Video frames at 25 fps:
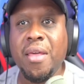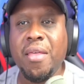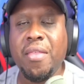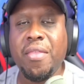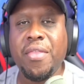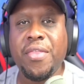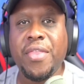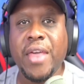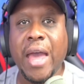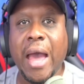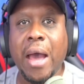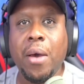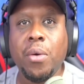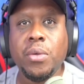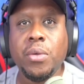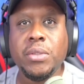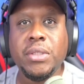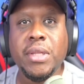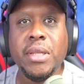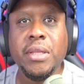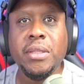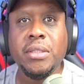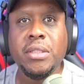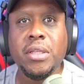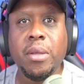
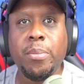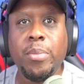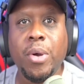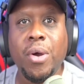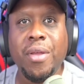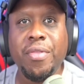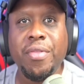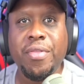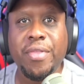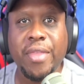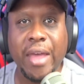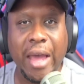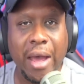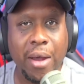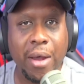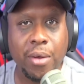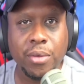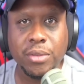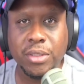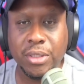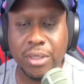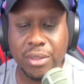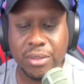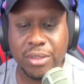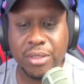thousands upon
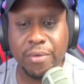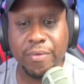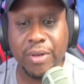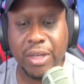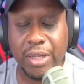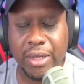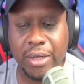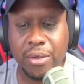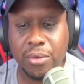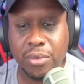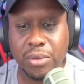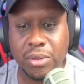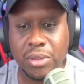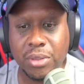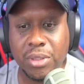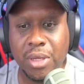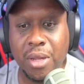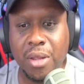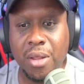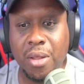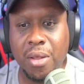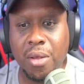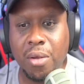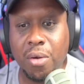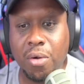thousands of illegals
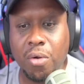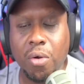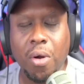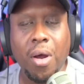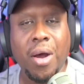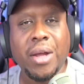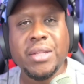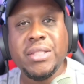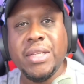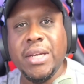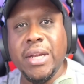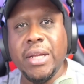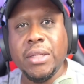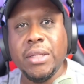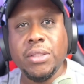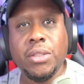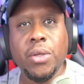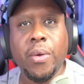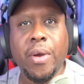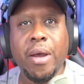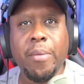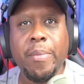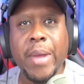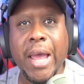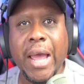crossing
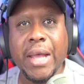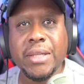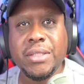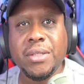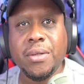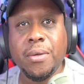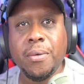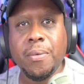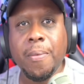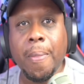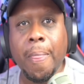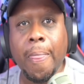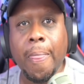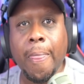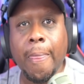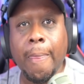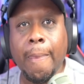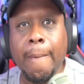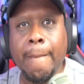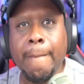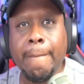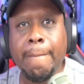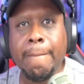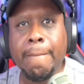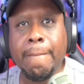into El Paso.
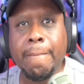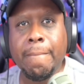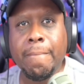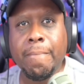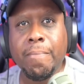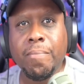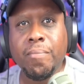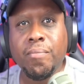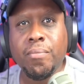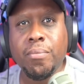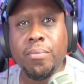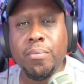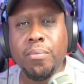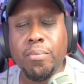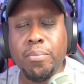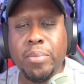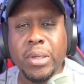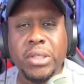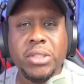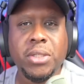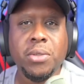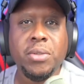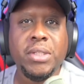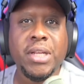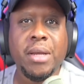
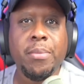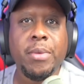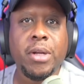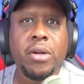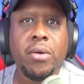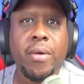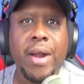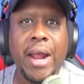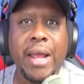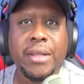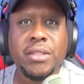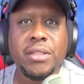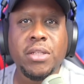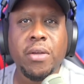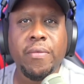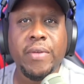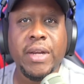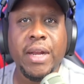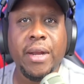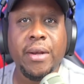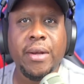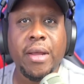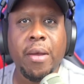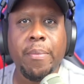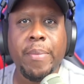But you Democrats over
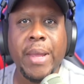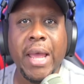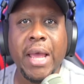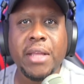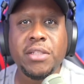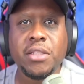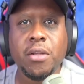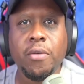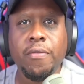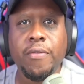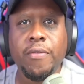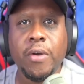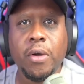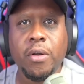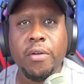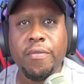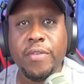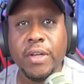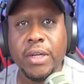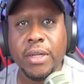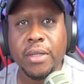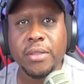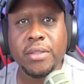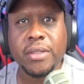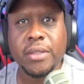there in El Paso voted for
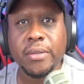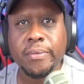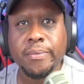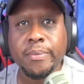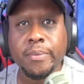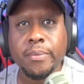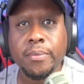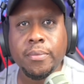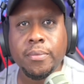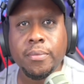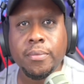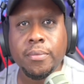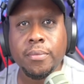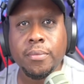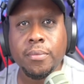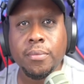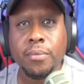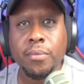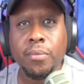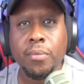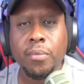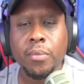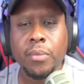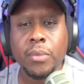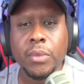this.
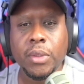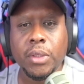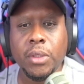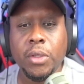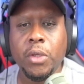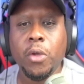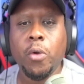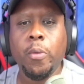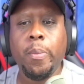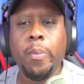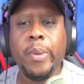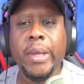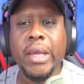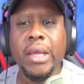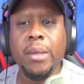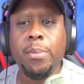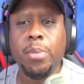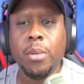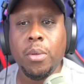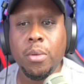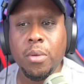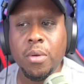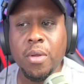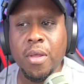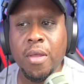You
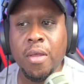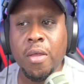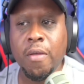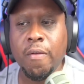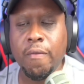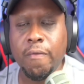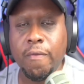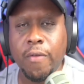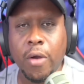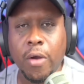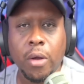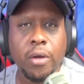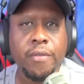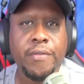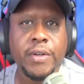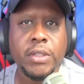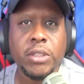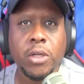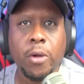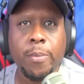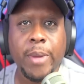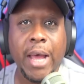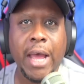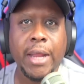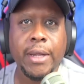people voted for
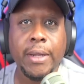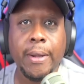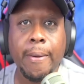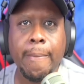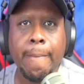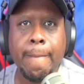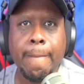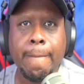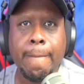Joe Biden.